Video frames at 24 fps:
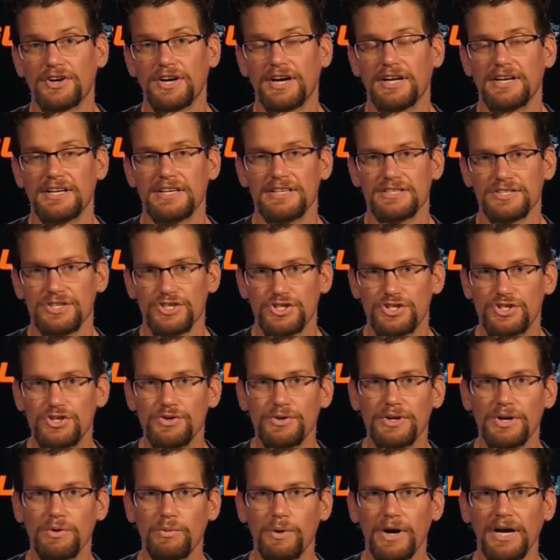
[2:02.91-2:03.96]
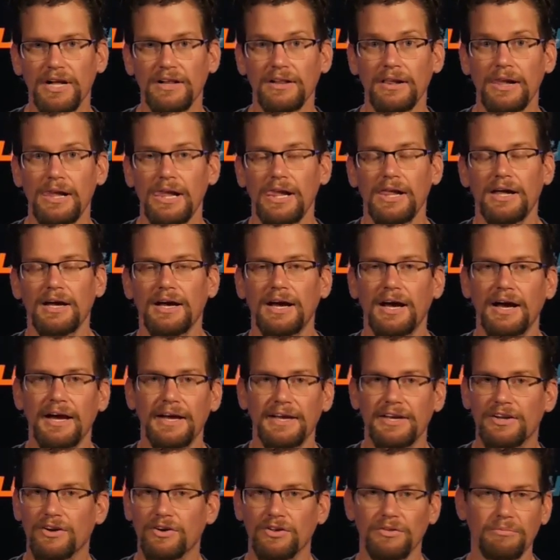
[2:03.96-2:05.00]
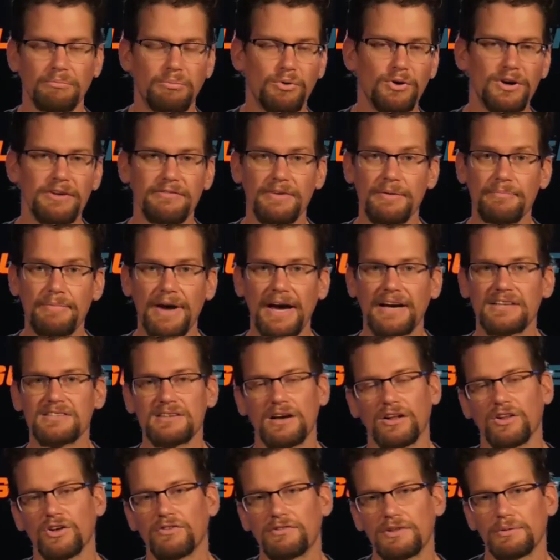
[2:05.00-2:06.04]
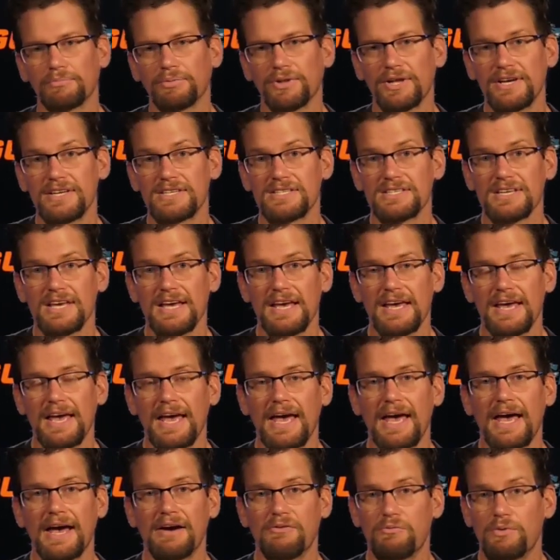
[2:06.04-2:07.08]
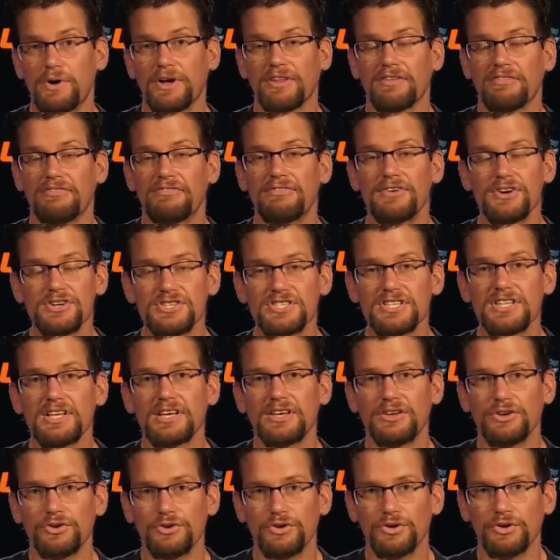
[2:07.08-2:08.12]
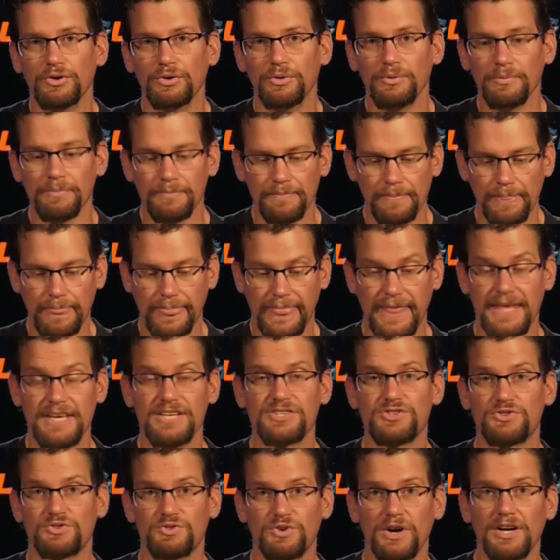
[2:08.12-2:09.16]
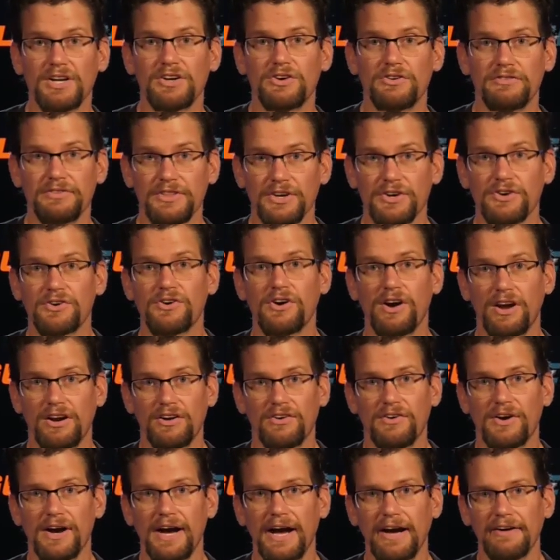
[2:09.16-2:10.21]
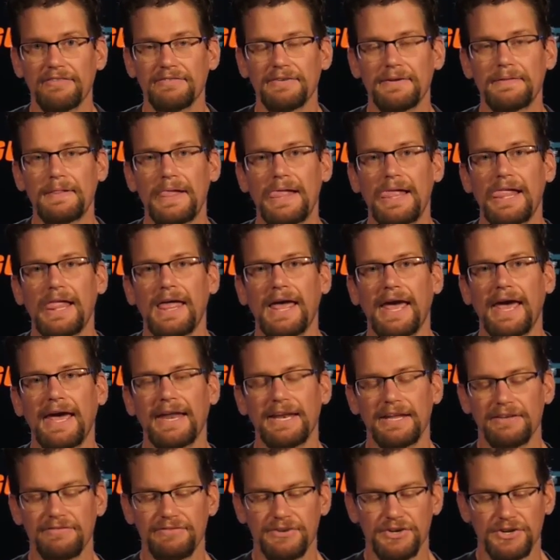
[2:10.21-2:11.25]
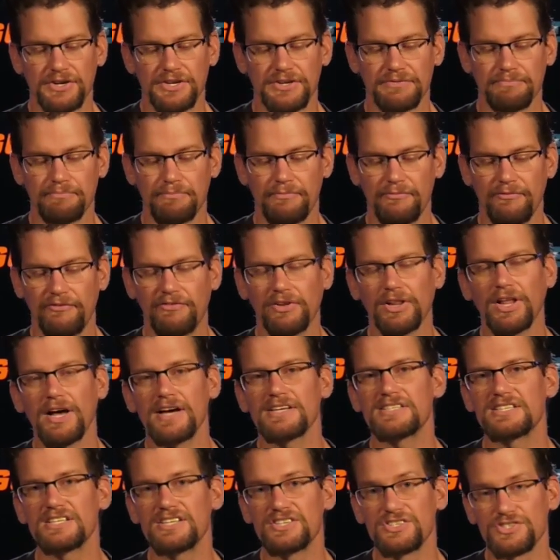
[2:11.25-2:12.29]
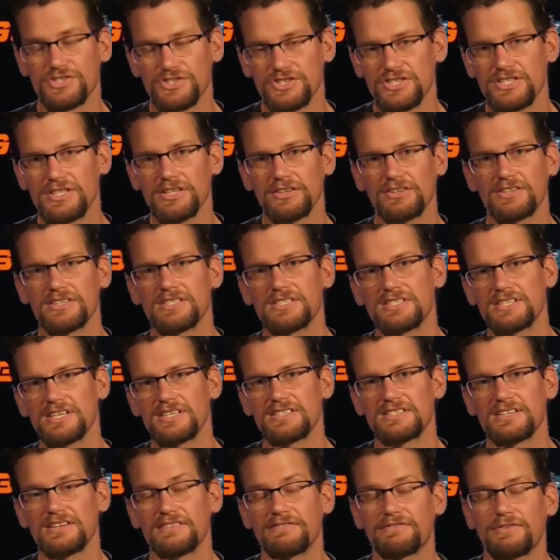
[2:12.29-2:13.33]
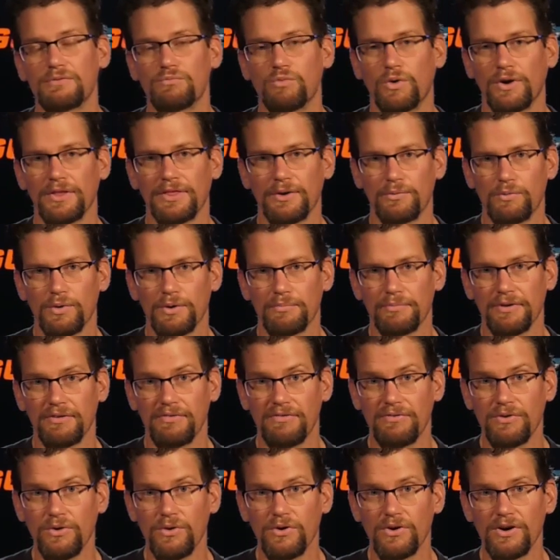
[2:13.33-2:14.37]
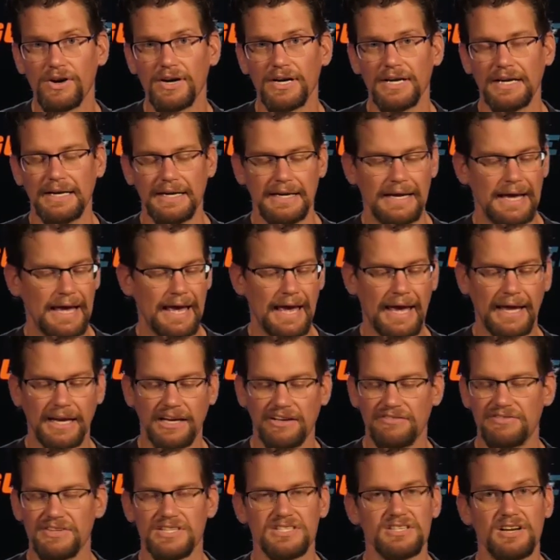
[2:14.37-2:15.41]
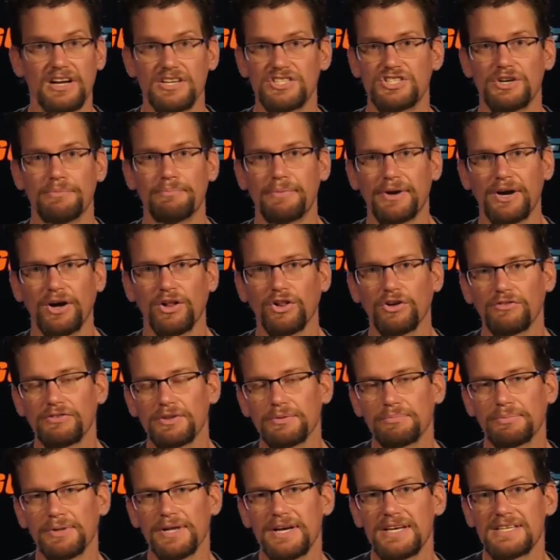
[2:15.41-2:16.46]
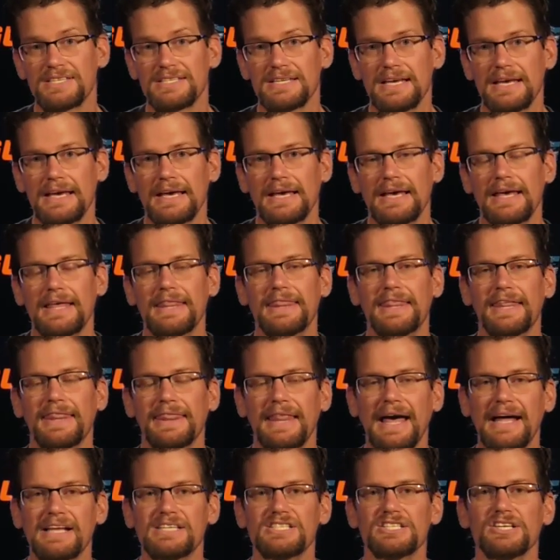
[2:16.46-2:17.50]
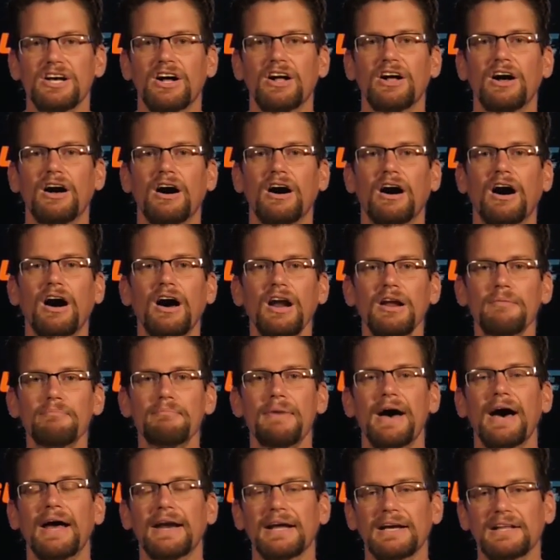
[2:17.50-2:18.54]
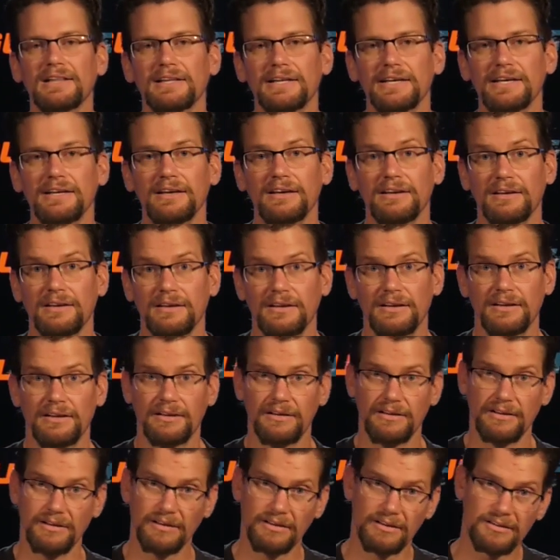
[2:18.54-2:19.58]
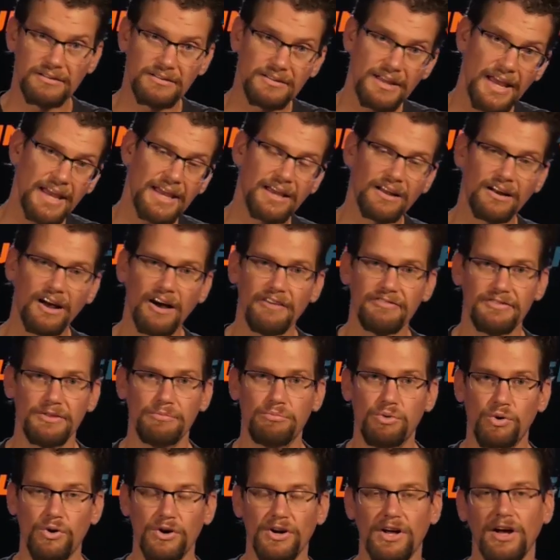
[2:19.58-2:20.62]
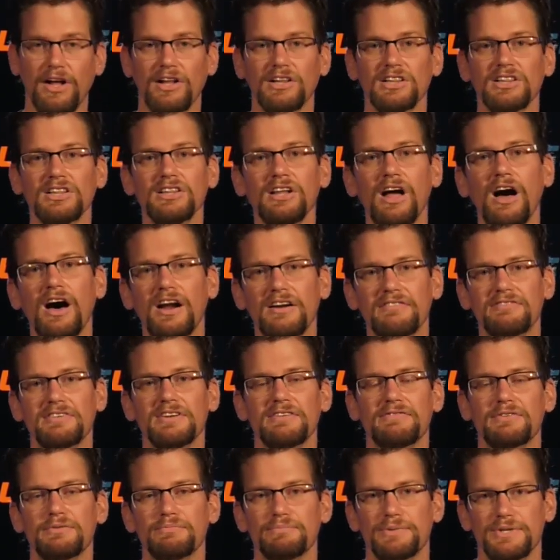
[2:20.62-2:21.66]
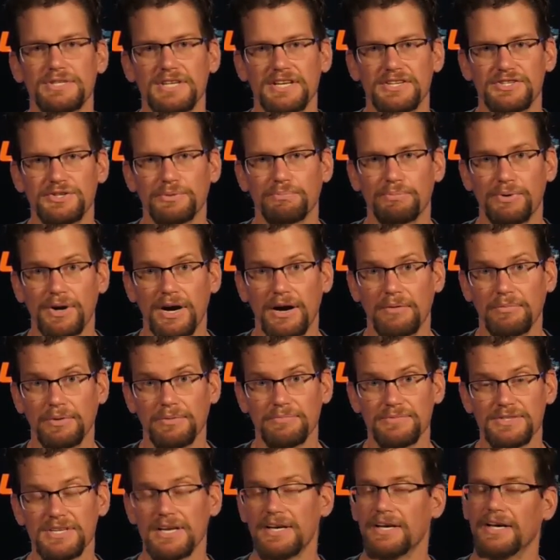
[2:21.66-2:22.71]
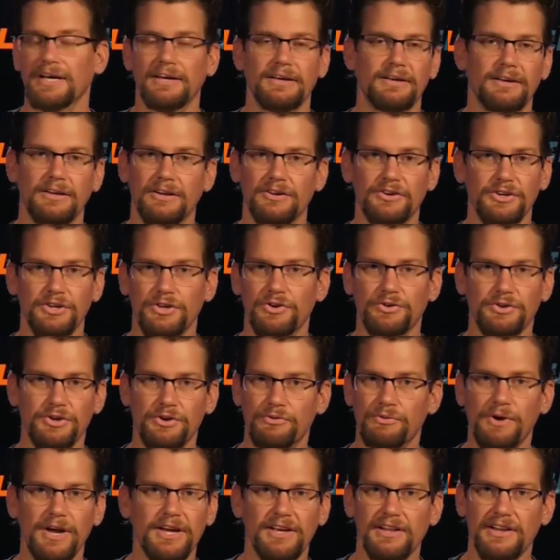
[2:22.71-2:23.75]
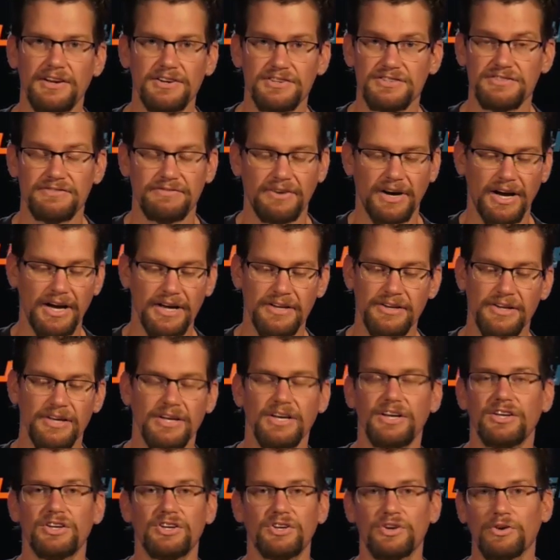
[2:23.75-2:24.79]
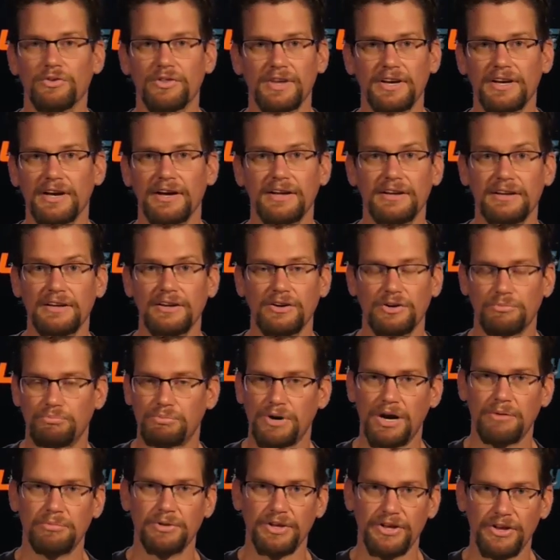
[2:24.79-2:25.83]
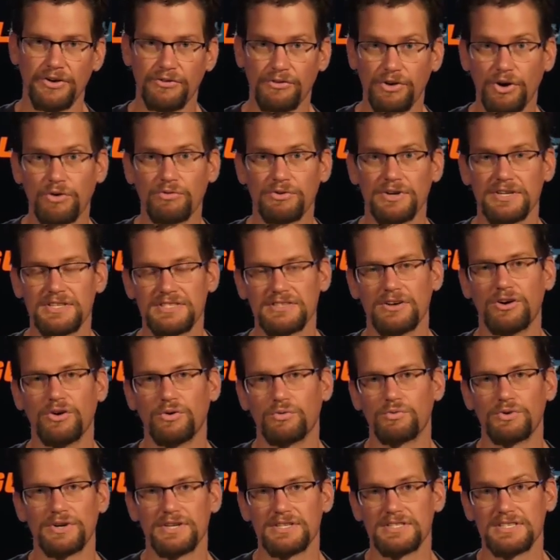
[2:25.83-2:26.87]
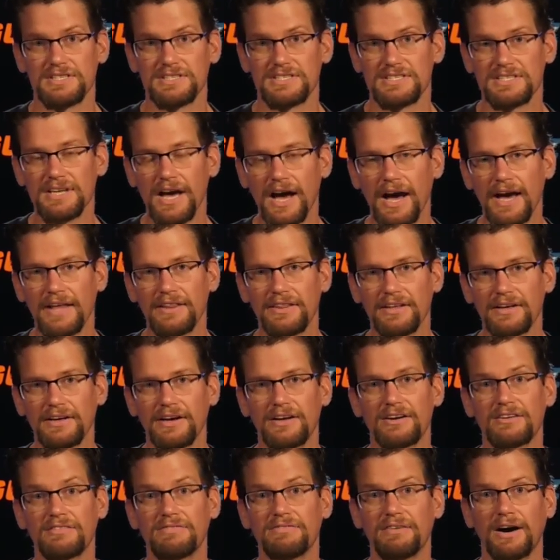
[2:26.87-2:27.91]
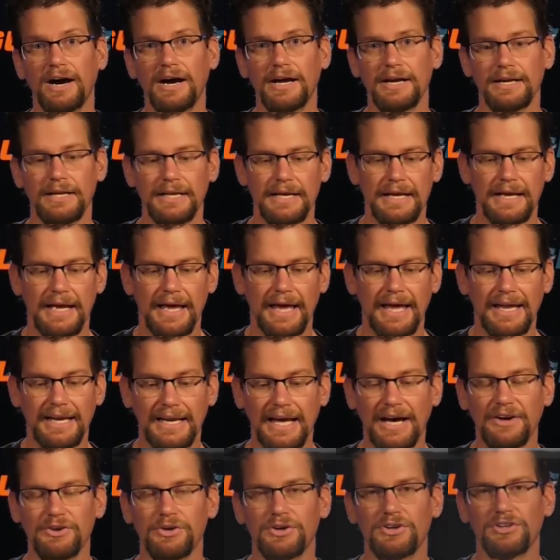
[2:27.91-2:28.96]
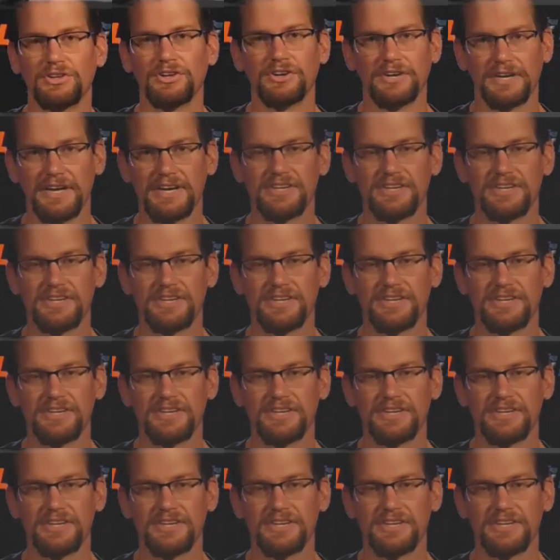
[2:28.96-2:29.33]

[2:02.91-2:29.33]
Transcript: gun isn't shooting well, uh, you know, point of impact's all over the place. Uh, well, the first thing you do is run it over the chronograph. And if your velocities are still consistent from where they were before, and if it's not jumping all over the place, then that's automatically taken off the board a lot of different potential problems. You know, you know, your regulator's fine, you know, the gun, you know, probably your O-rings, O-rings inside the gun are fine, and now you can look at